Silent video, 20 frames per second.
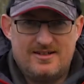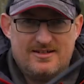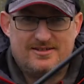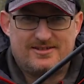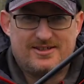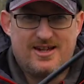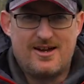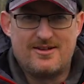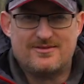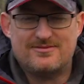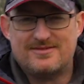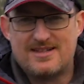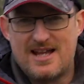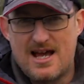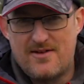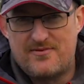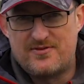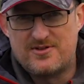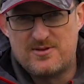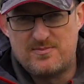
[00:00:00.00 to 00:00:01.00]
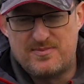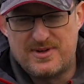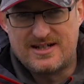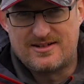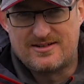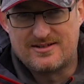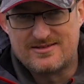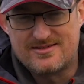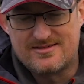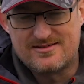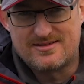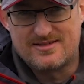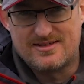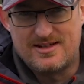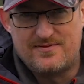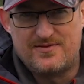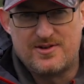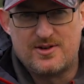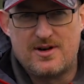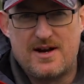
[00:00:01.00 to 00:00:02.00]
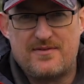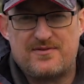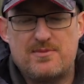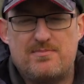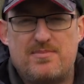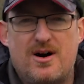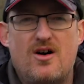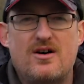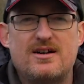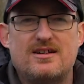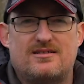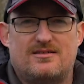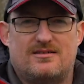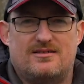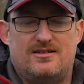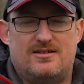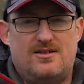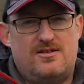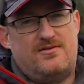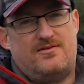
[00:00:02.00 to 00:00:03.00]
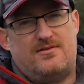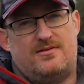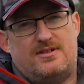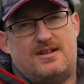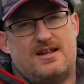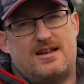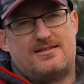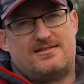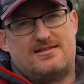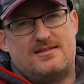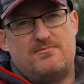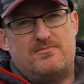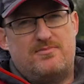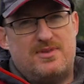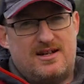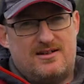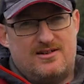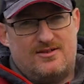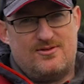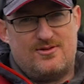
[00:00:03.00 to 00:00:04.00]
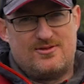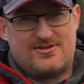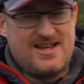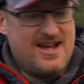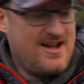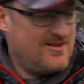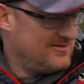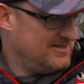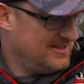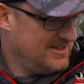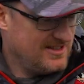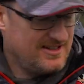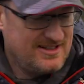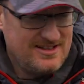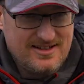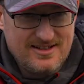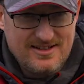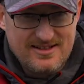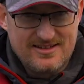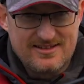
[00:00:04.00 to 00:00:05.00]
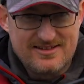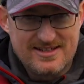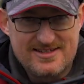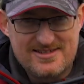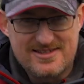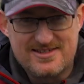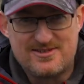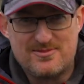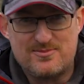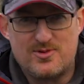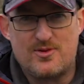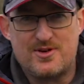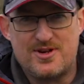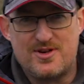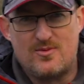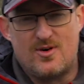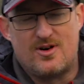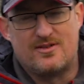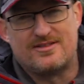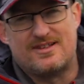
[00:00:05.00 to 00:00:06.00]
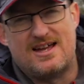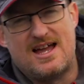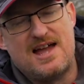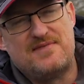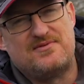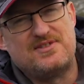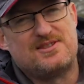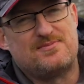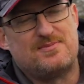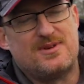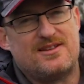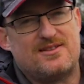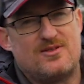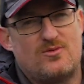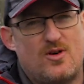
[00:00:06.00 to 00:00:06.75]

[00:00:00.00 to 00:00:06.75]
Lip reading: So now for the big guns. If you're after pike and you're casting big lures out, this is the boy you want, the heavy spin, the